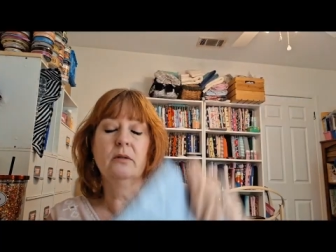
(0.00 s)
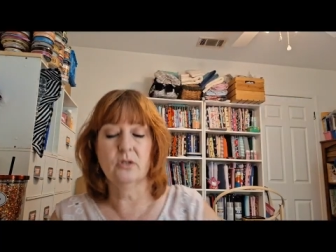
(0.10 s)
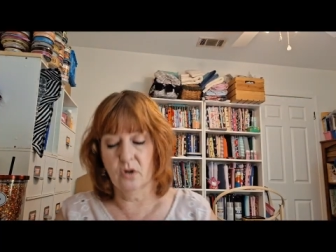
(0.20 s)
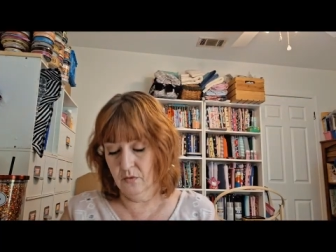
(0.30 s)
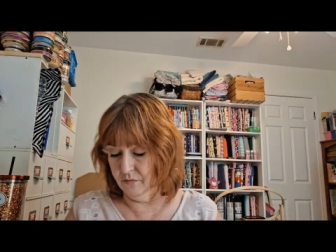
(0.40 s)

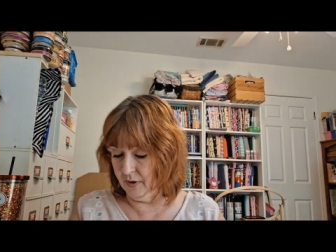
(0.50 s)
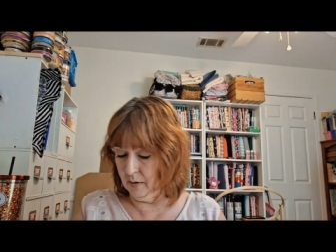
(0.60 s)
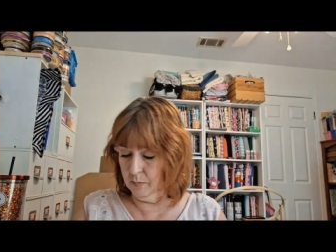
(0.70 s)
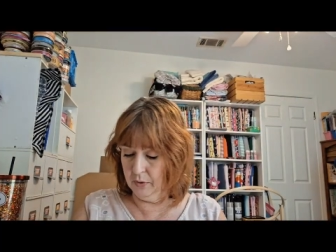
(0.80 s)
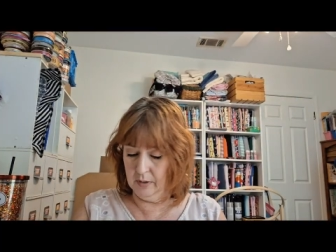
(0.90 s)
So
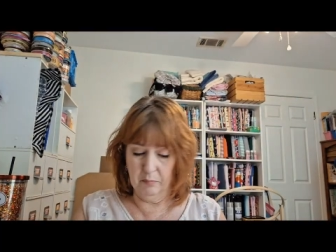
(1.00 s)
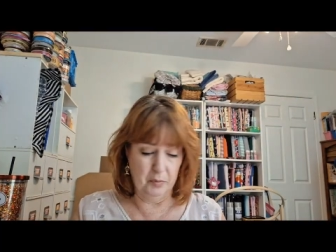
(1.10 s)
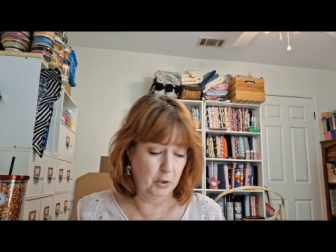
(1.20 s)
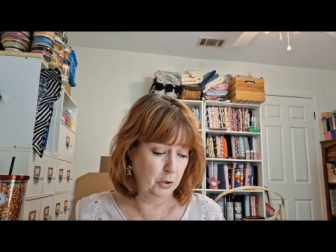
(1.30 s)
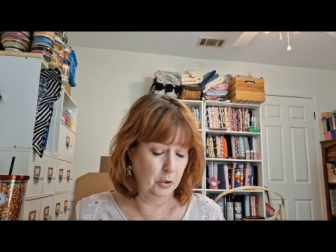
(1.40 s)
very pretty
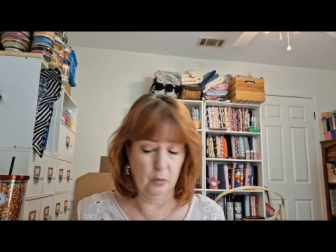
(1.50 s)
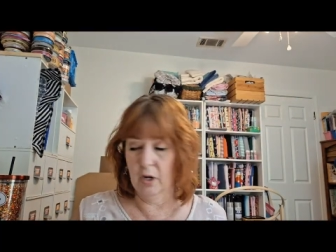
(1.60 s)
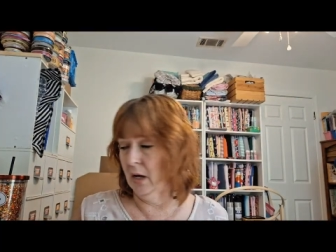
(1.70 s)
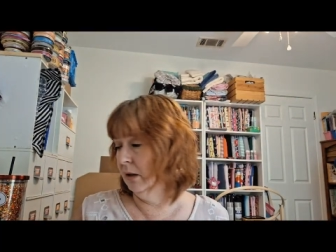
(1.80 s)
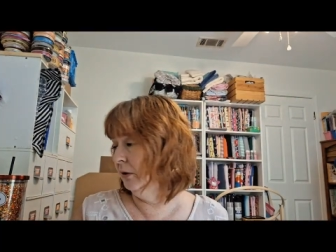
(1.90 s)
blue
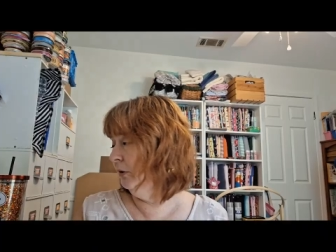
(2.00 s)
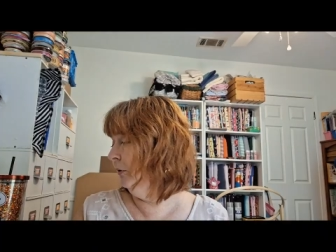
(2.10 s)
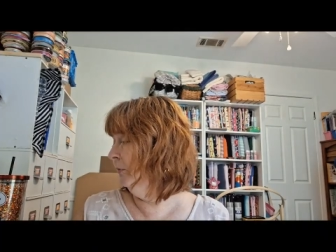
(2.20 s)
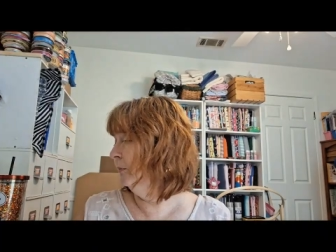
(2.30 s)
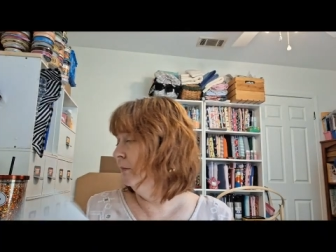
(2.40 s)
color.